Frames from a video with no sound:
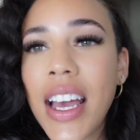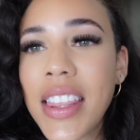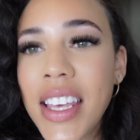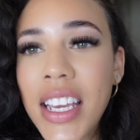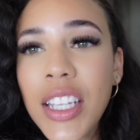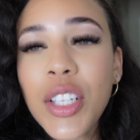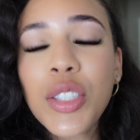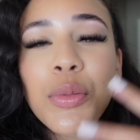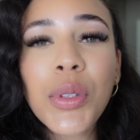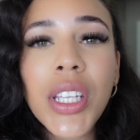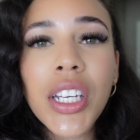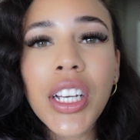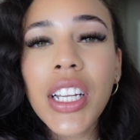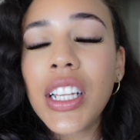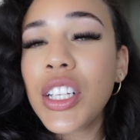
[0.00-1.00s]
I think it looks
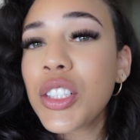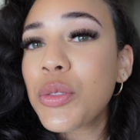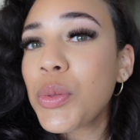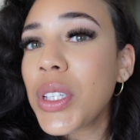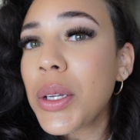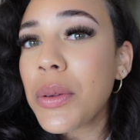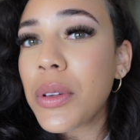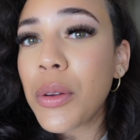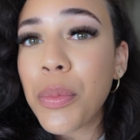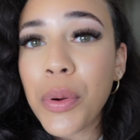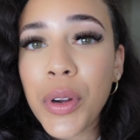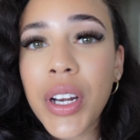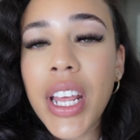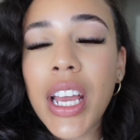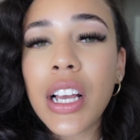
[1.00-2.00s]
really good. It looks really
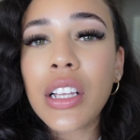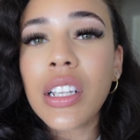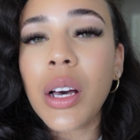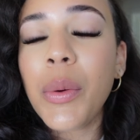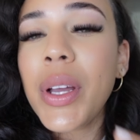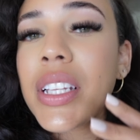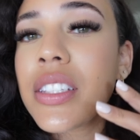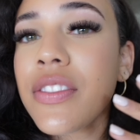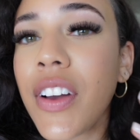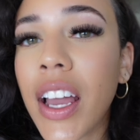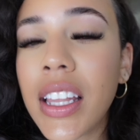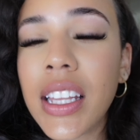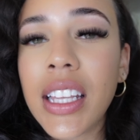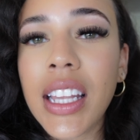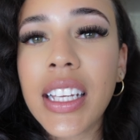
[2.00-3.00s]
pretty and glowy. It's
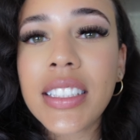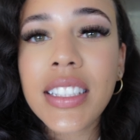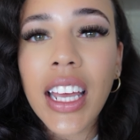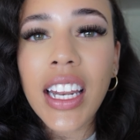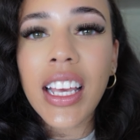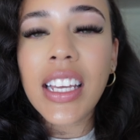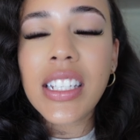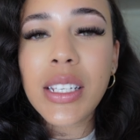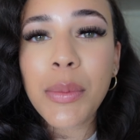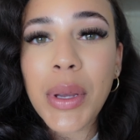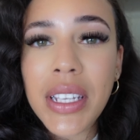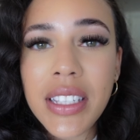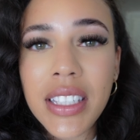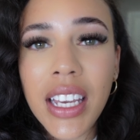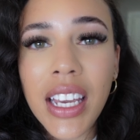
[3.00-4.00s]
finally like setting into
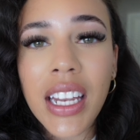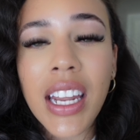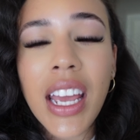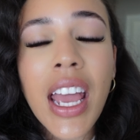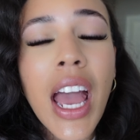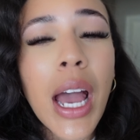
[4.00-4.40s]
my skin.